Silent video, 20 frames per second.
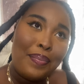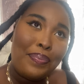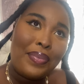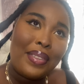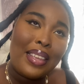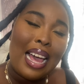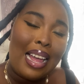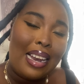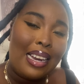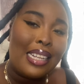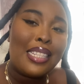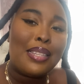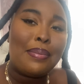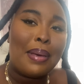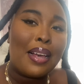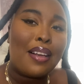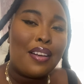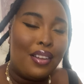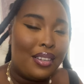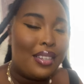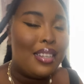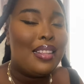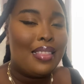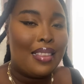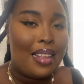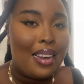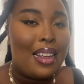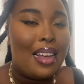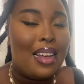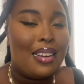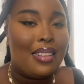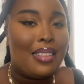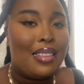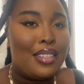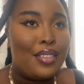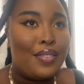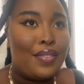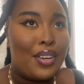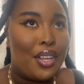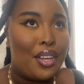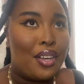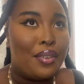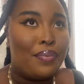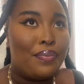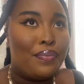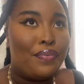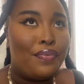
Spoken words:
Yeah, let's make content, then edit this video.